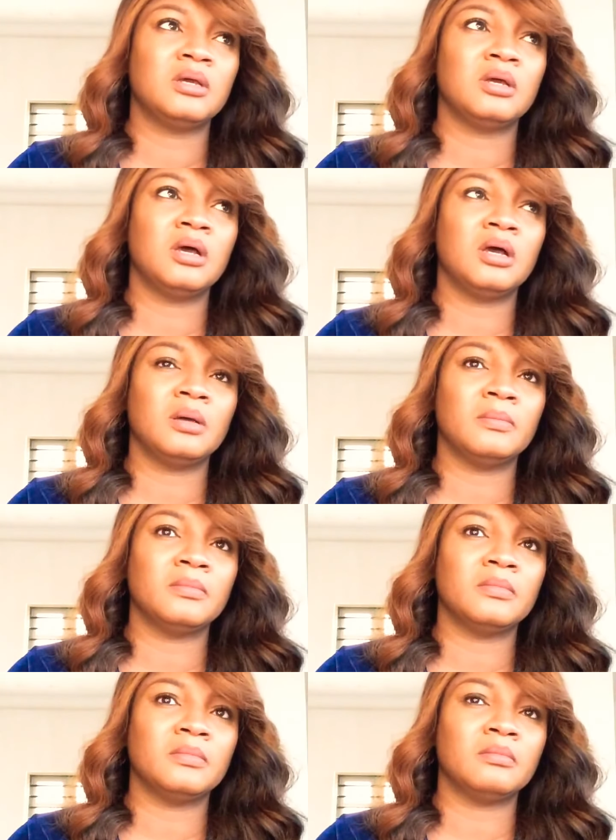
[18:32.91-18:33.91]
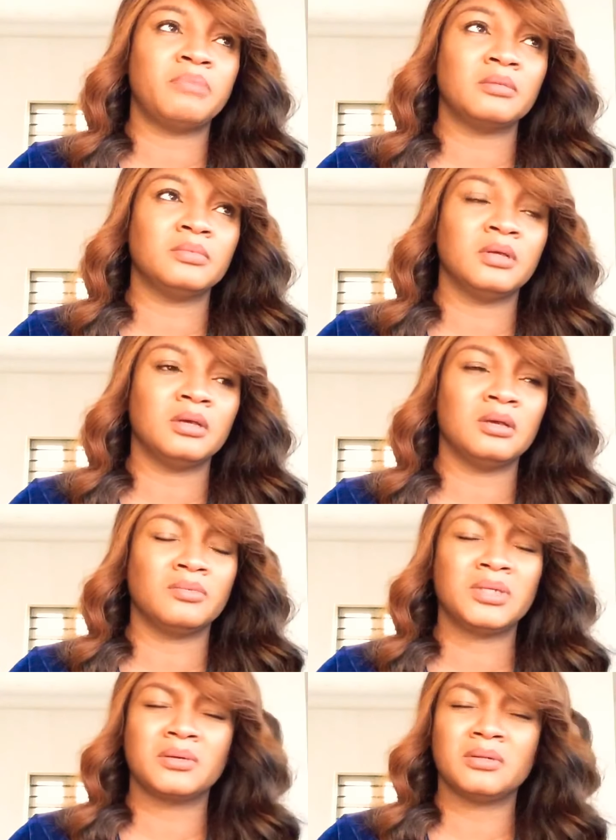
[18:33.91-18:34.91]

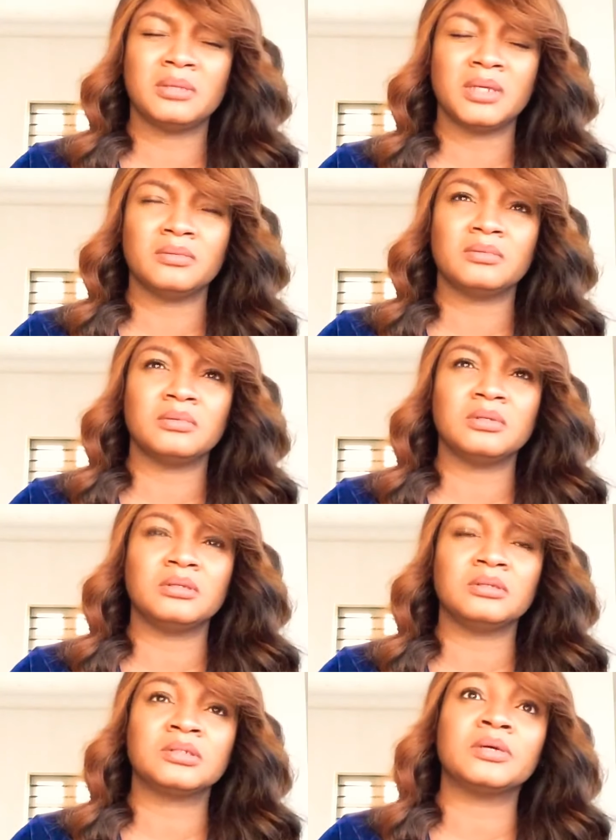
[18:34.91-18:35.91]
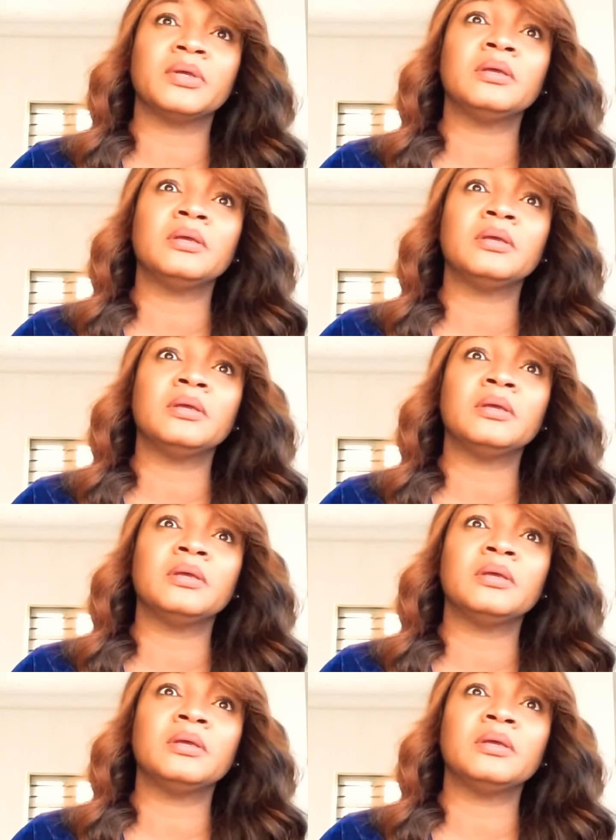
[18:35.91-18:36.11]
What do you call them now? Sorry?